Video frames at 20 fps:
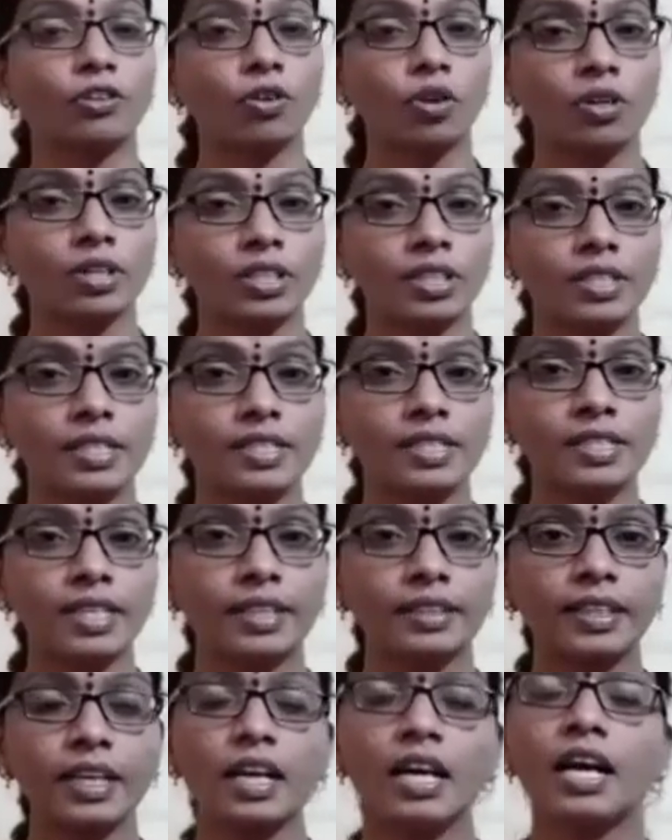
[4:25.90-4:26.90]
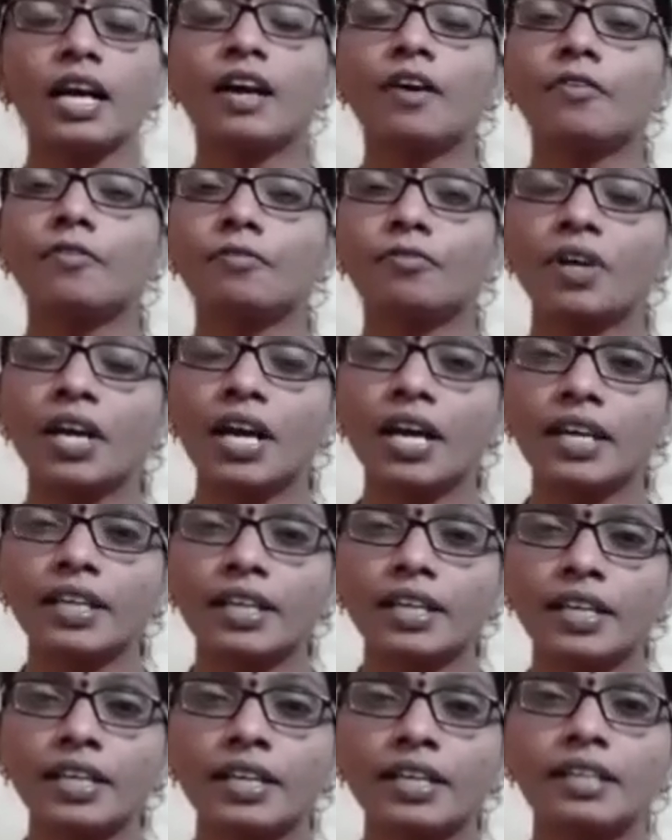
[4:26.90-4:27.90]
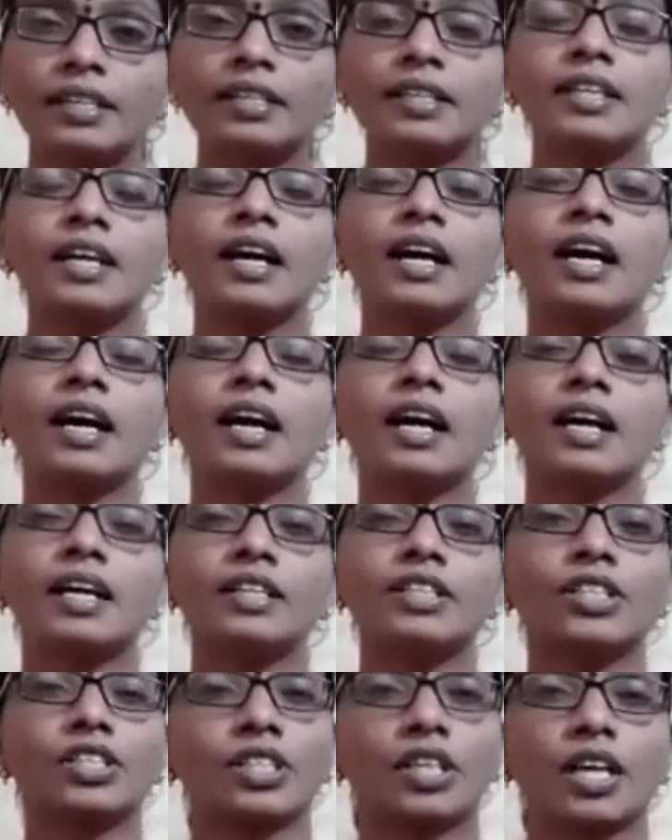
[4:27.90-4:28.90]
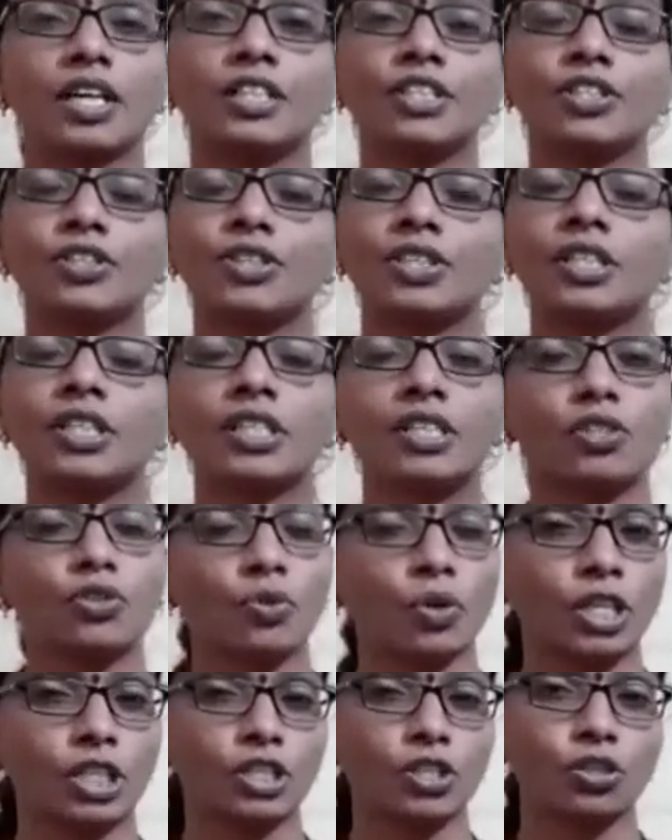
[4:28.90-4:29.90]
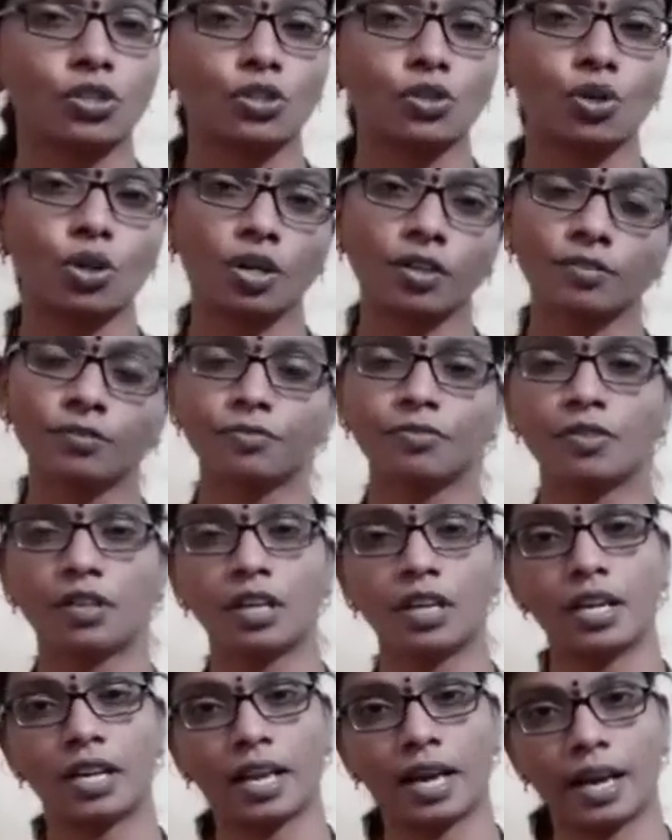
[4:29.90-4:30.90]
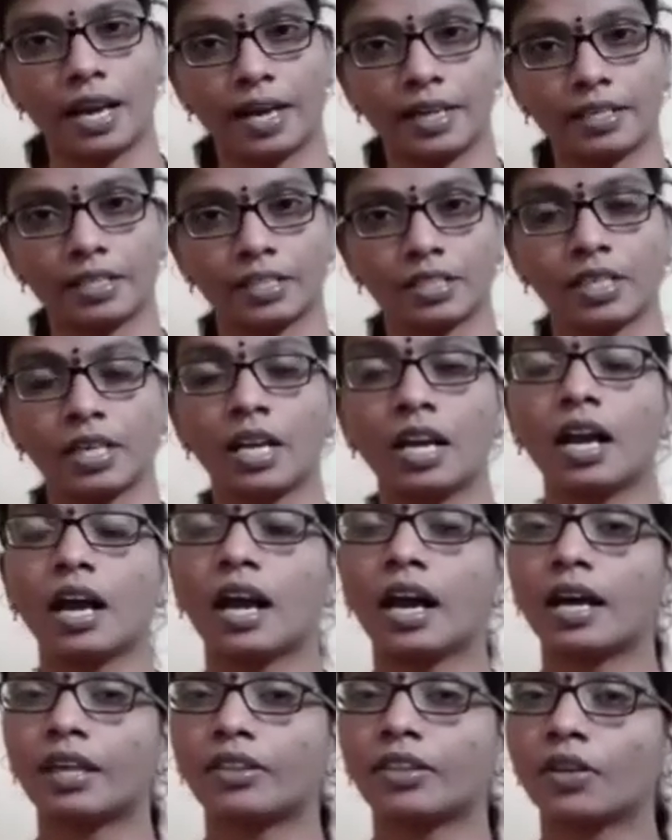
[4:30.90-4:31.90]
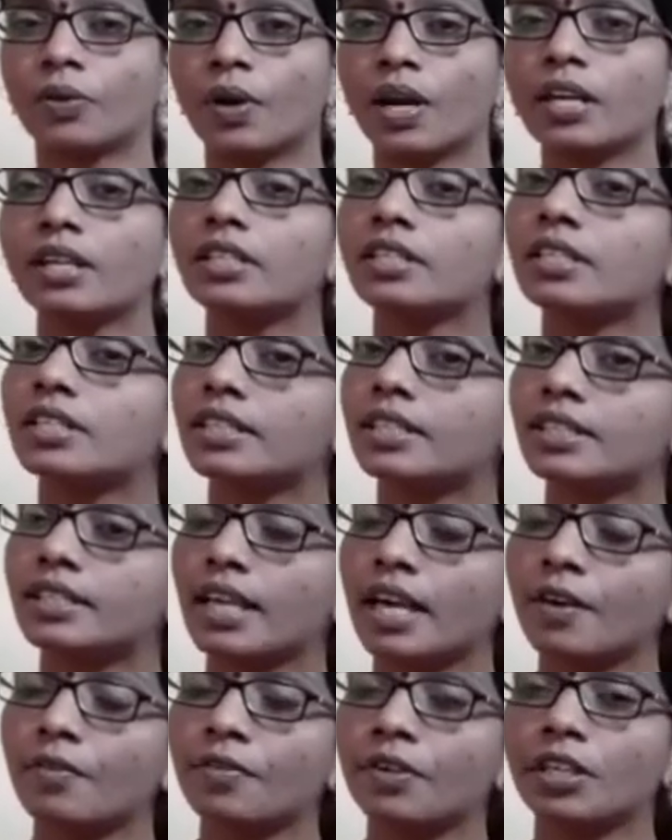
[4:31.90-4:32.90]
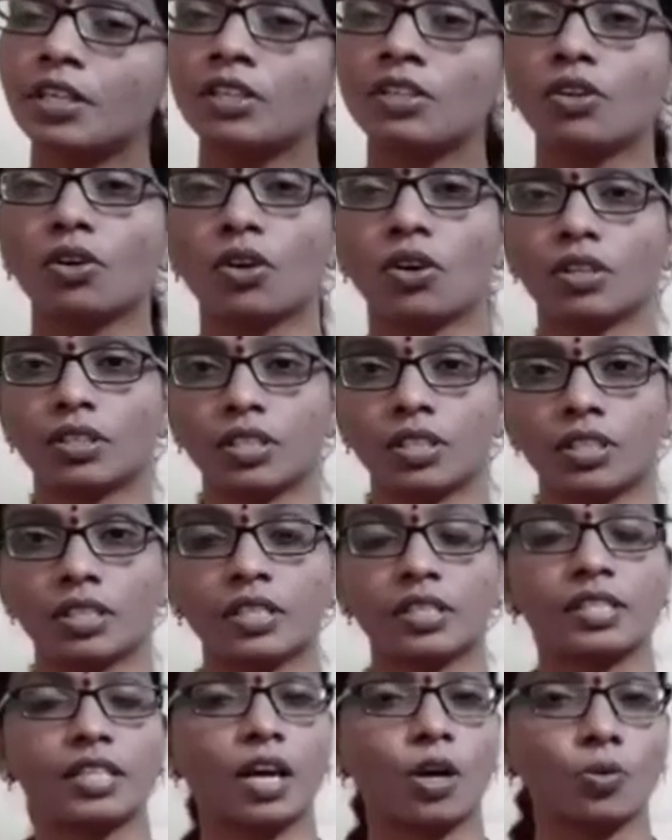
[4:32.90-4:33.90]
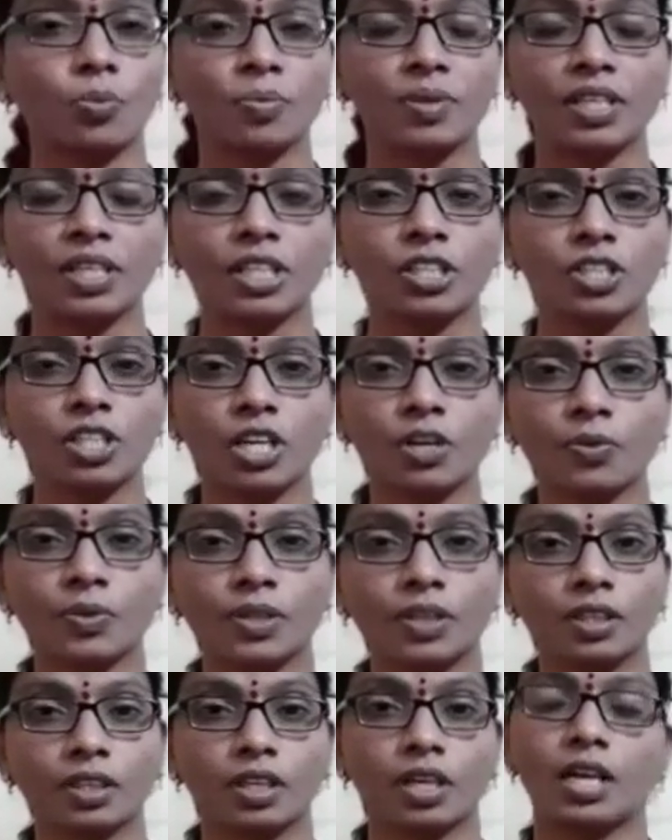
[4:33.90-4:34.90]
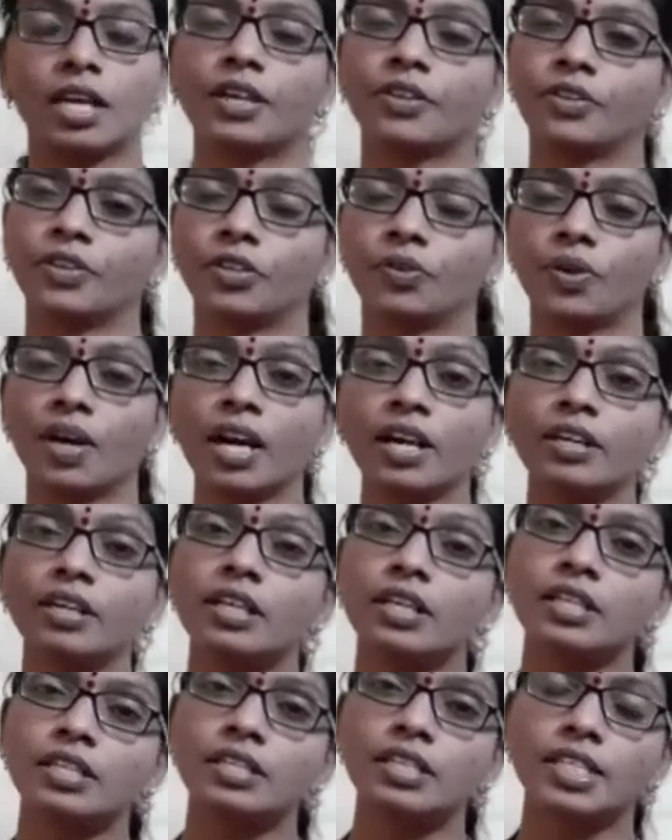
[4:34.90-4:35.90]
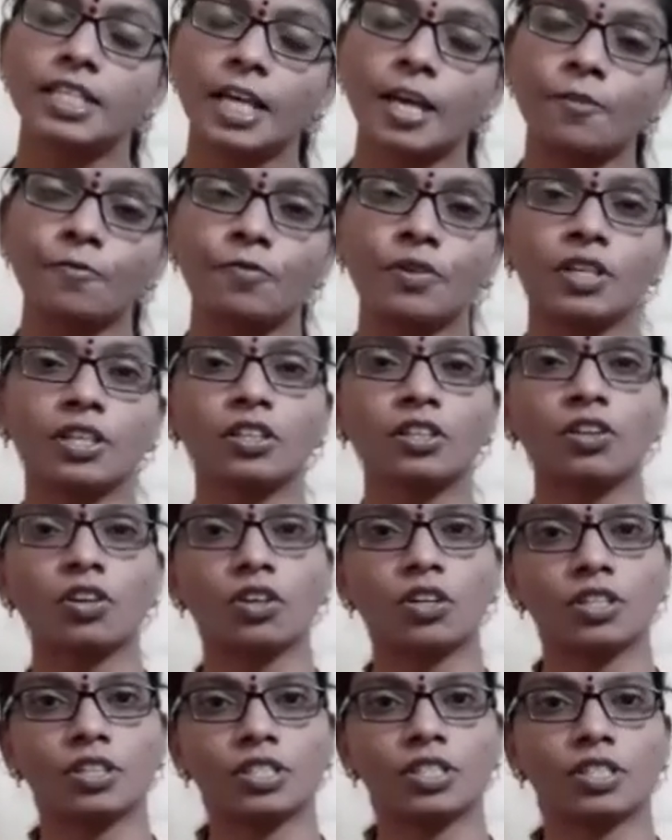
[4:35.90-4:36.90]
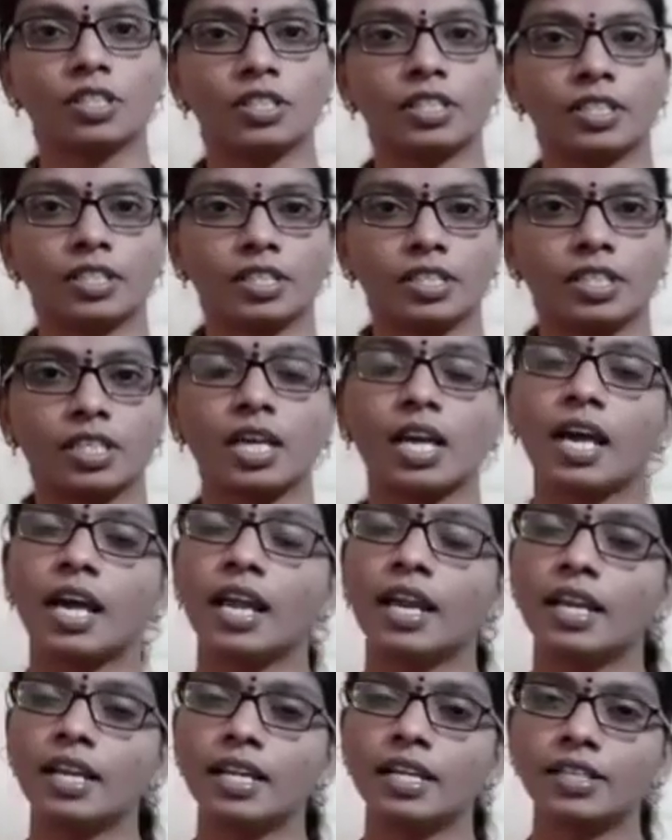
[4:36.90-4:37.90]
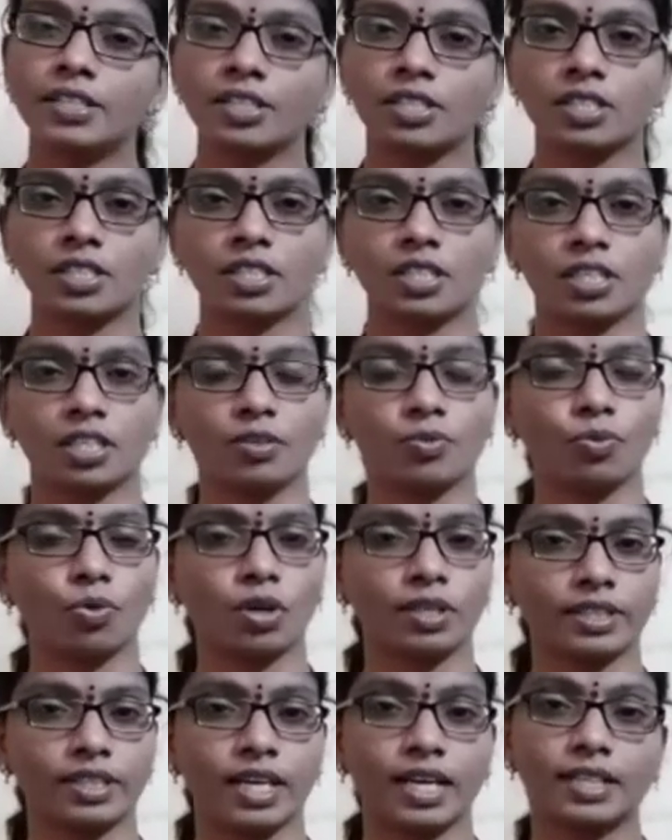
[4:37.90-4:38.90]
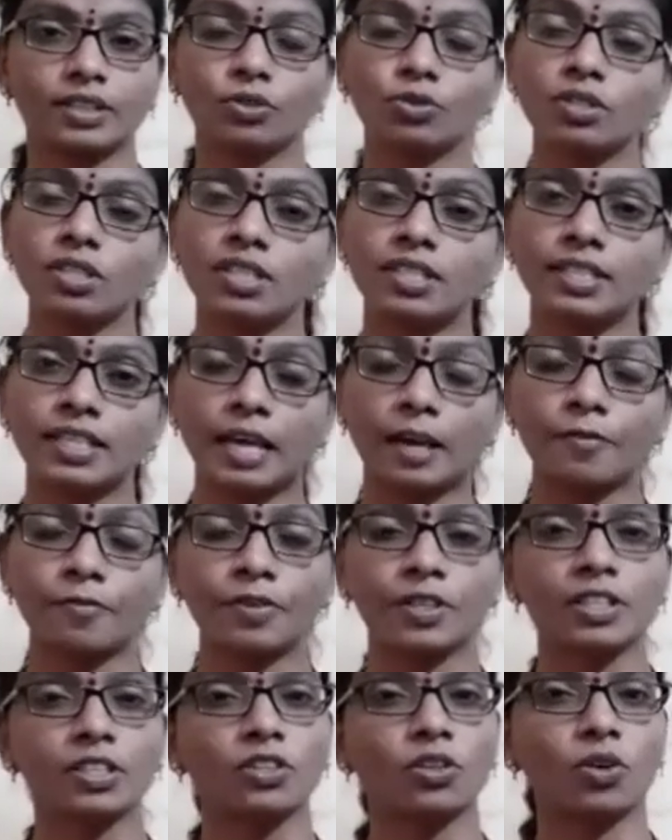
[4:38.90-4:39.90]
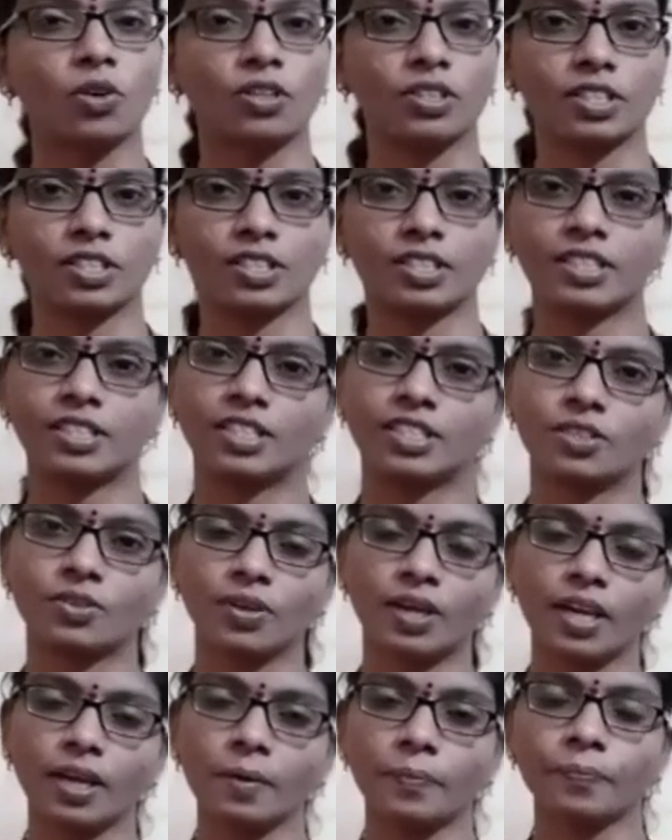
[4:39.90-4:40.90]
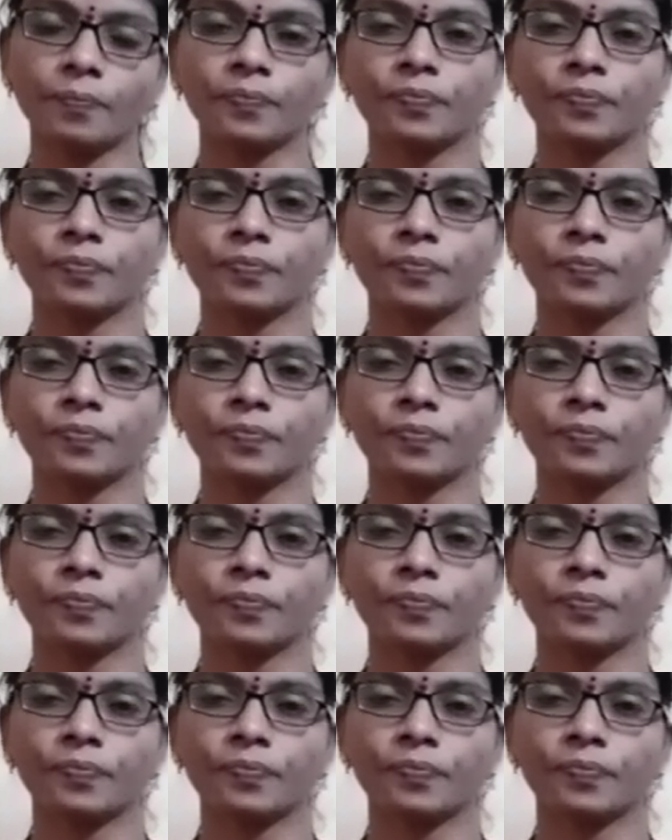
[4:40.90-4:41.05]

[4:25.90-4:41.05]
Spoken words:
continents are the very large continuous stretches of land. And there are 7 continents. How many, children? There are 7 continents. Let us see what are those 7 continents. Okay.